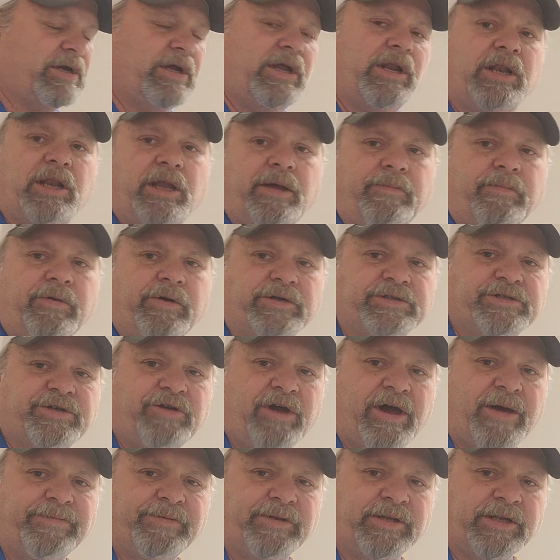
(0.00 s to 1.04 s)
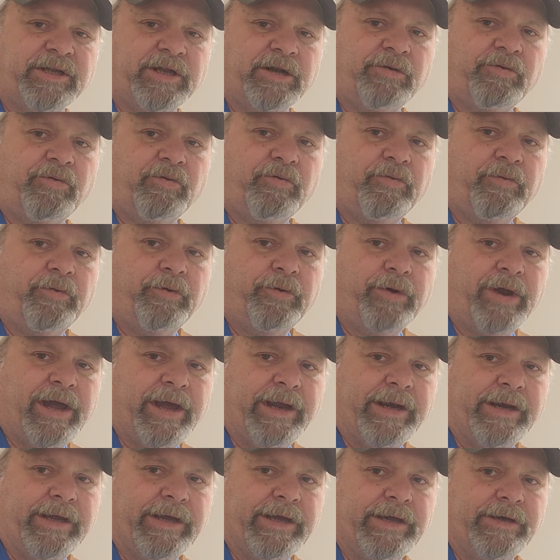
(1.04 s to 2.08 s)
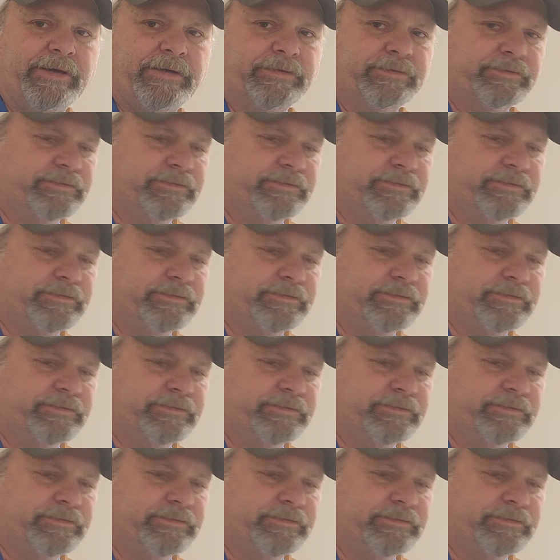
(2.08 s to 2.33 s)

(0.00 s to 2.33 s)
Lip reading: Lumber has dropped a little right now.